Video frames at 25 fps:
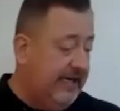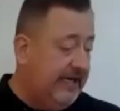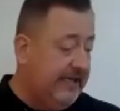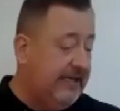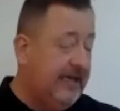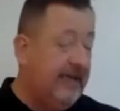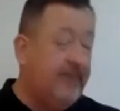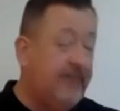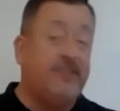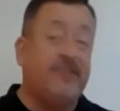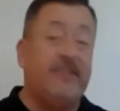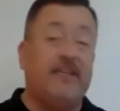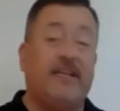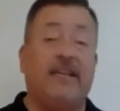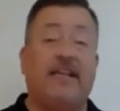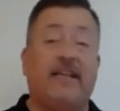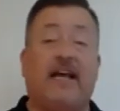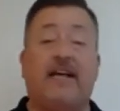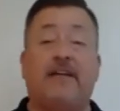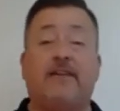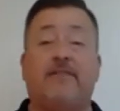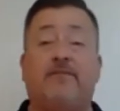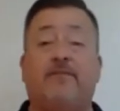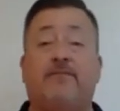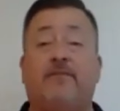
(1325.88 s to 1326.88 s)
I see a
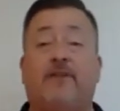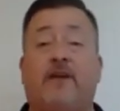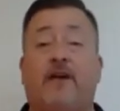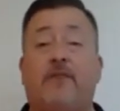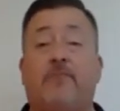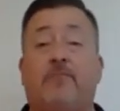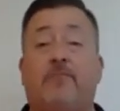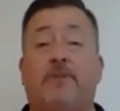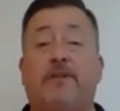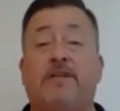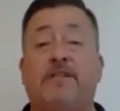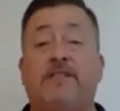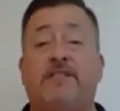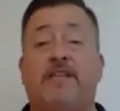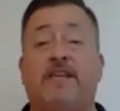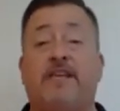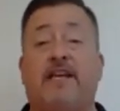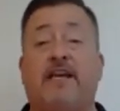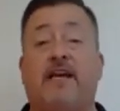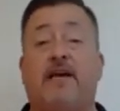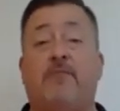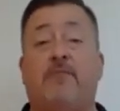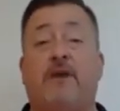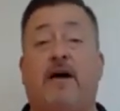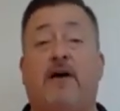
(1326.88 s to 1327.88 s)
lot of companies, they
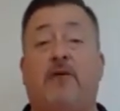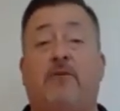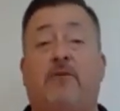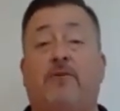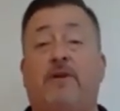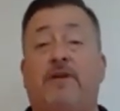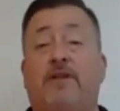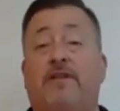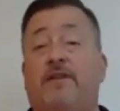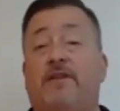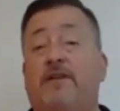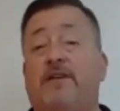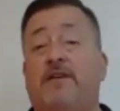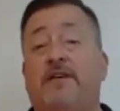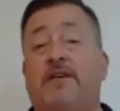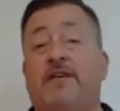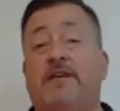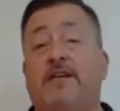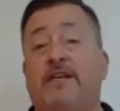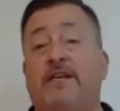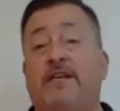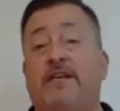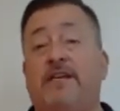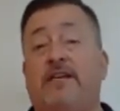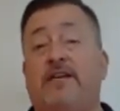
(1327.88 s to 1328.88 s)
come out with,
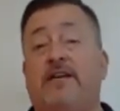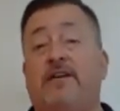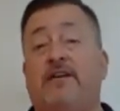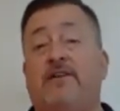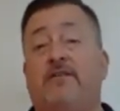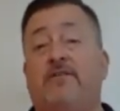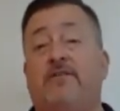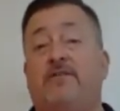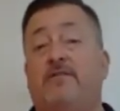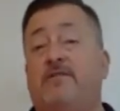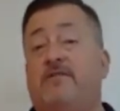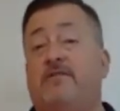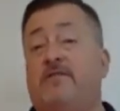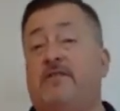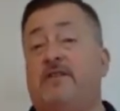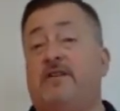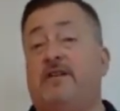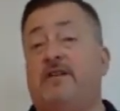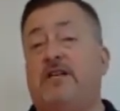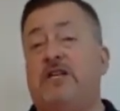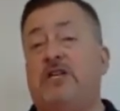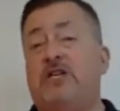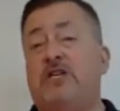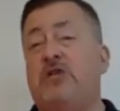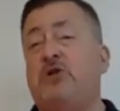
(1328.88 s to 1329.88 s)
you know,
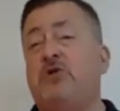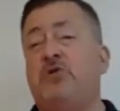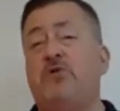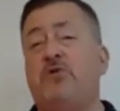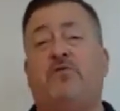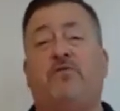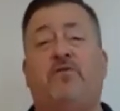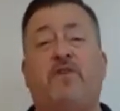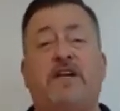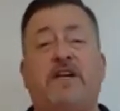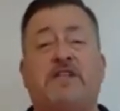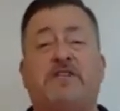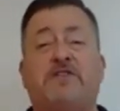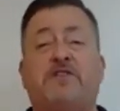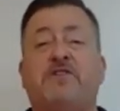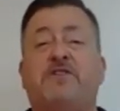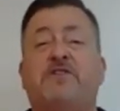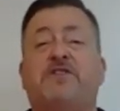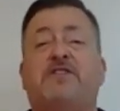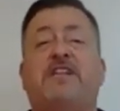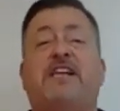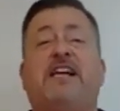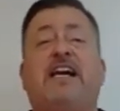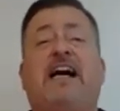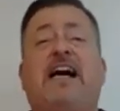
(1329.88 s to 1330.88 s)
new
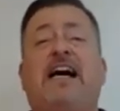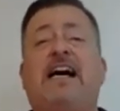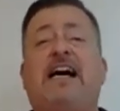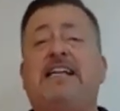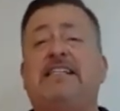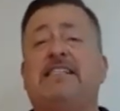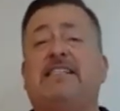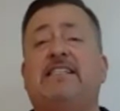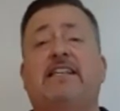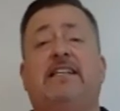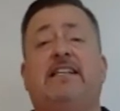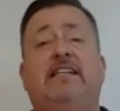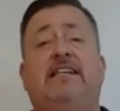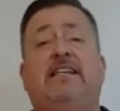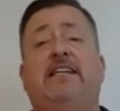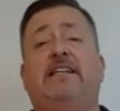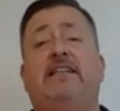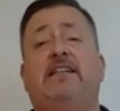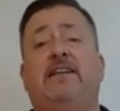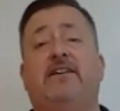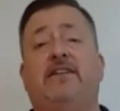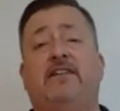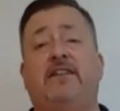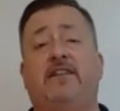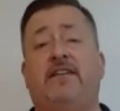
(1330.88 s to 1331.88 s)
fixtures constantly, and
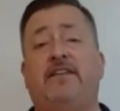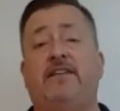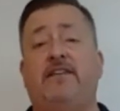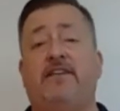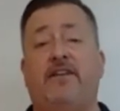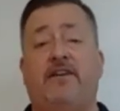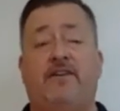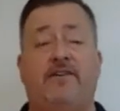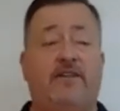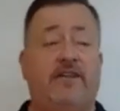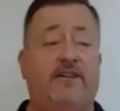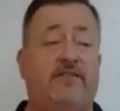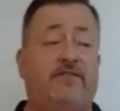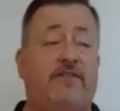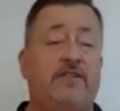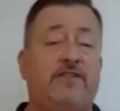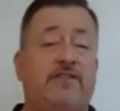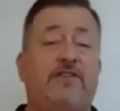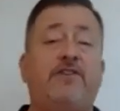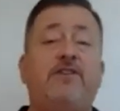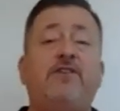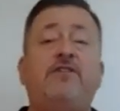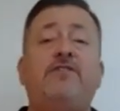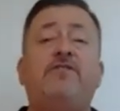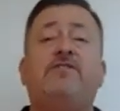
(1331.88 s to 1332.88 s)
they have
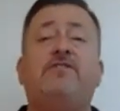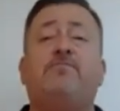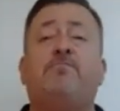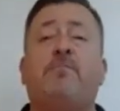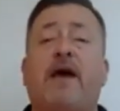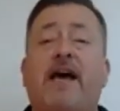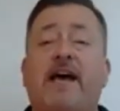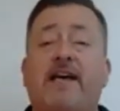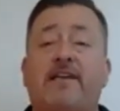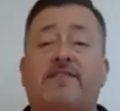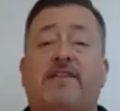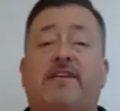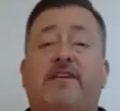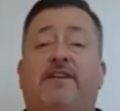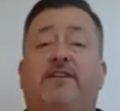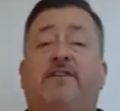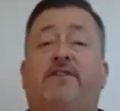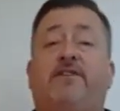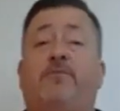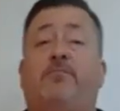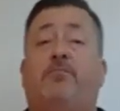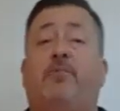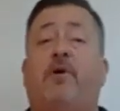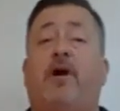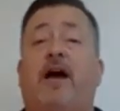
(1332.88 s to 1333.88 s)
this huge basket of
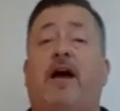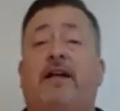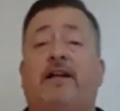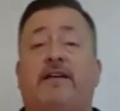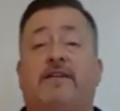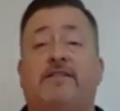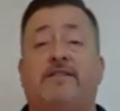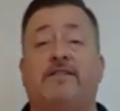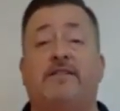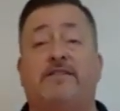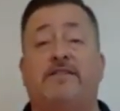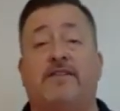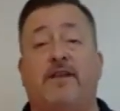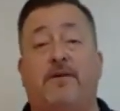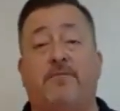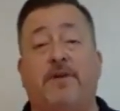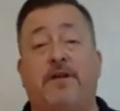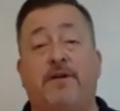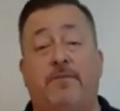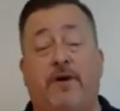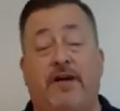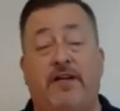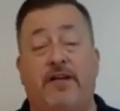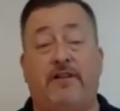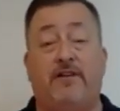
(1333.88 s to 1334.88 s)
new products, and somebody
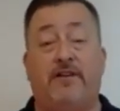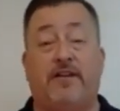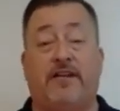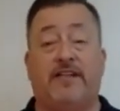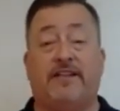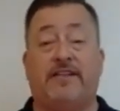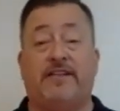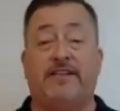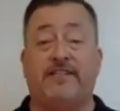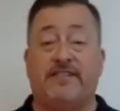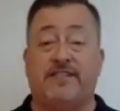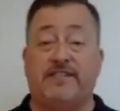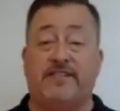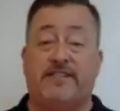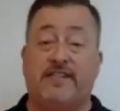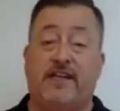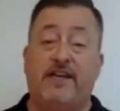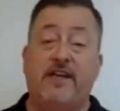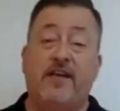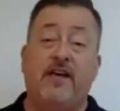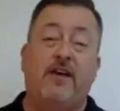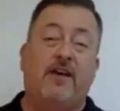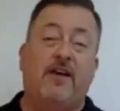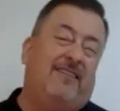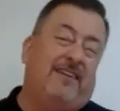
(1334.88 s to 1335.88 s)
might look at this and say,
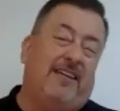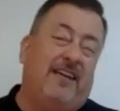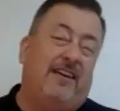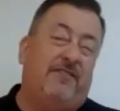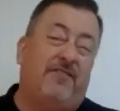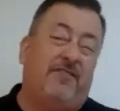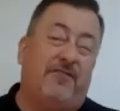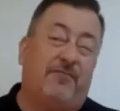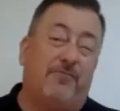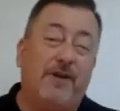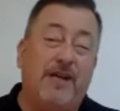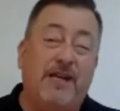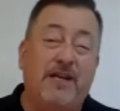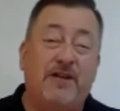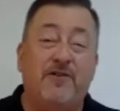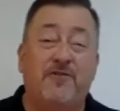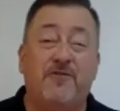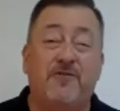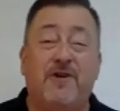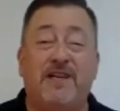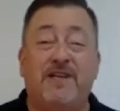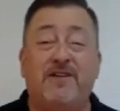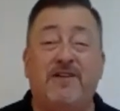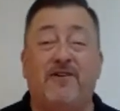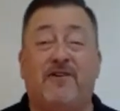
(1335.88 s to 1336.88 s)
they have 3
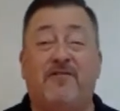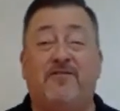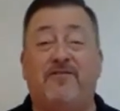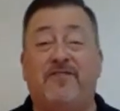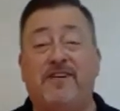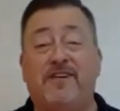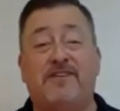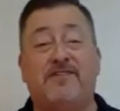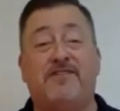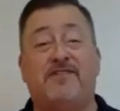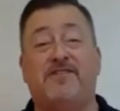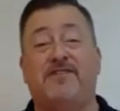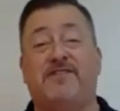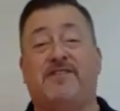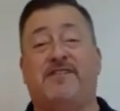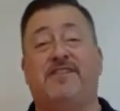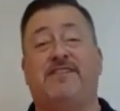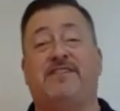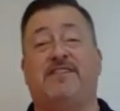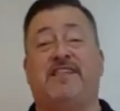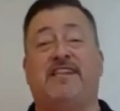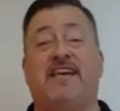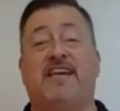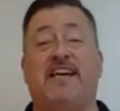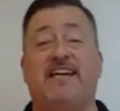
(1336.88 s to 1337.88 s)
new indoor fixtures since
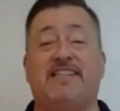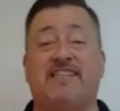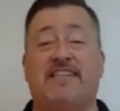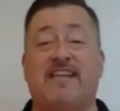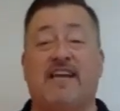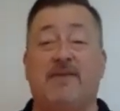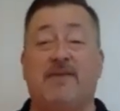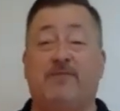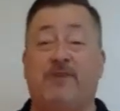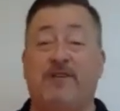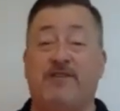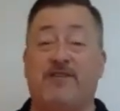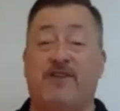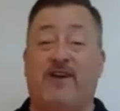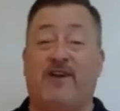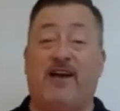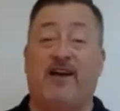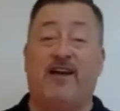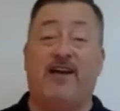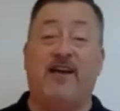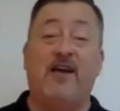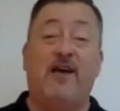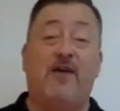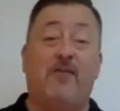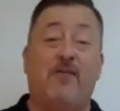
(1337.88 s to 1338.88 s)
the last time we
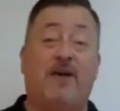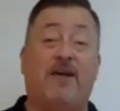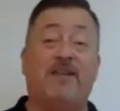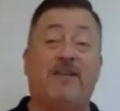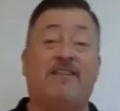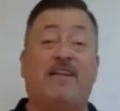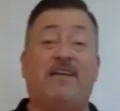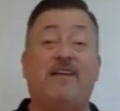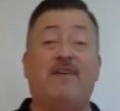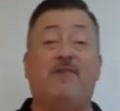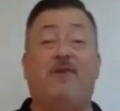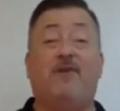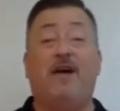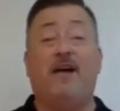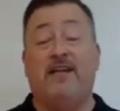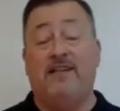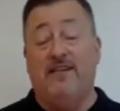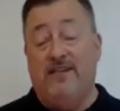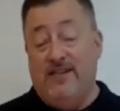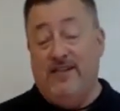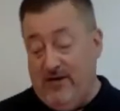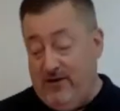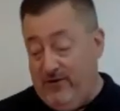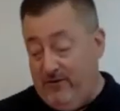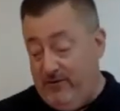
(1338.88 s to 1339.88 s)
talked. I'll tell you
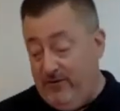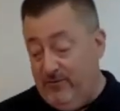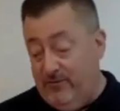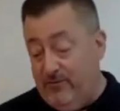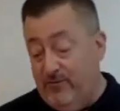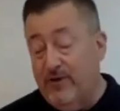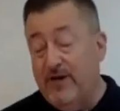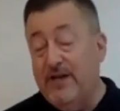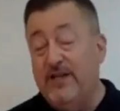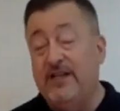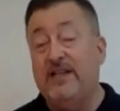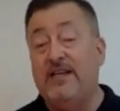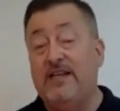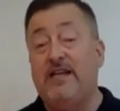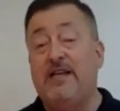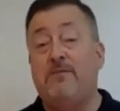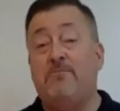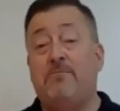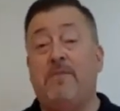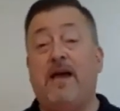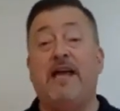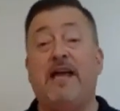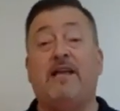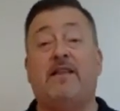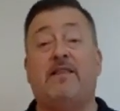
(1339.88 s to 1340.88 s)
what, we really
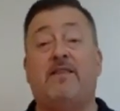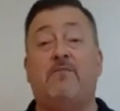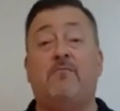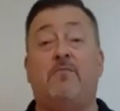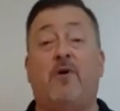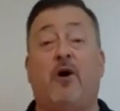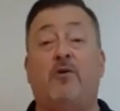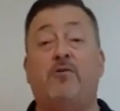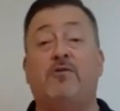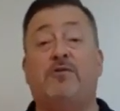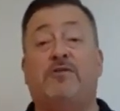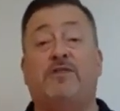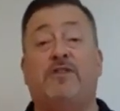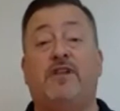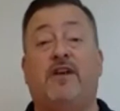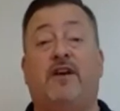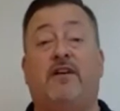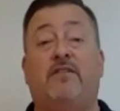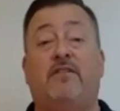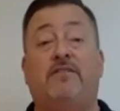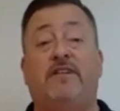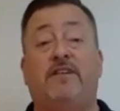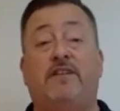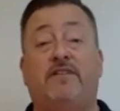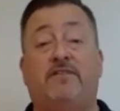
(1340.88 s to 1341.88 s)
make the most
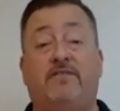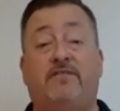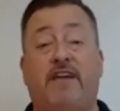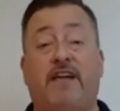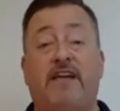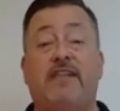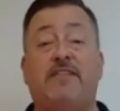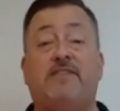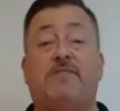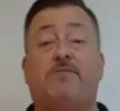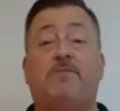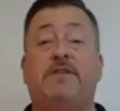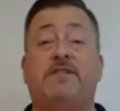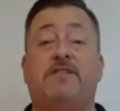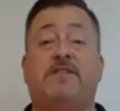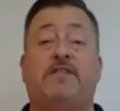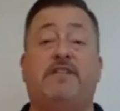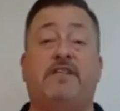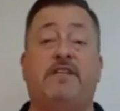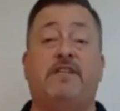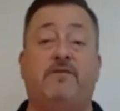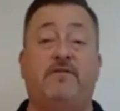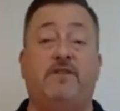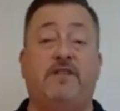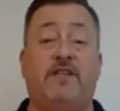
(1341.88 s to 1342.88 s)
of the advancements
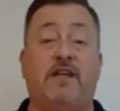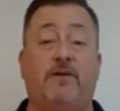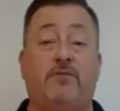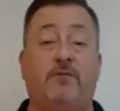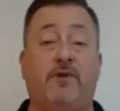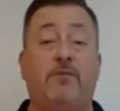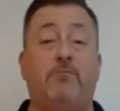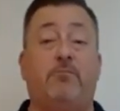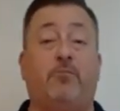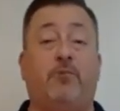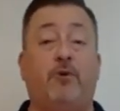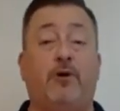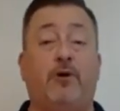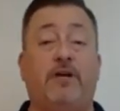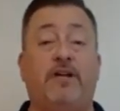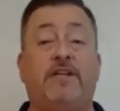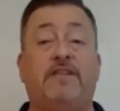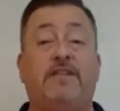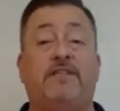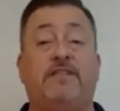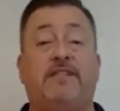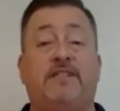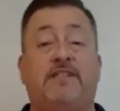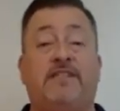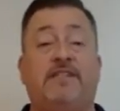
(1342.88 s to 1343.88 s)
that we put
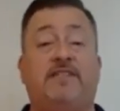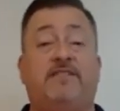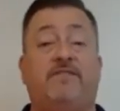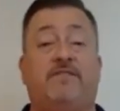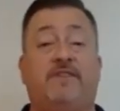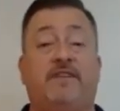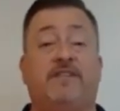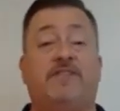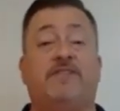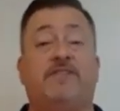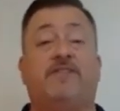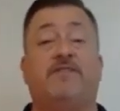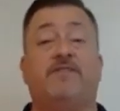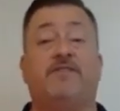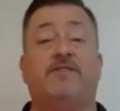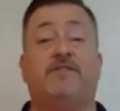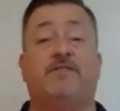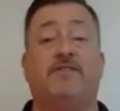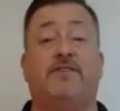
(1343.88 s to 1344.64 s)
into these fixtures.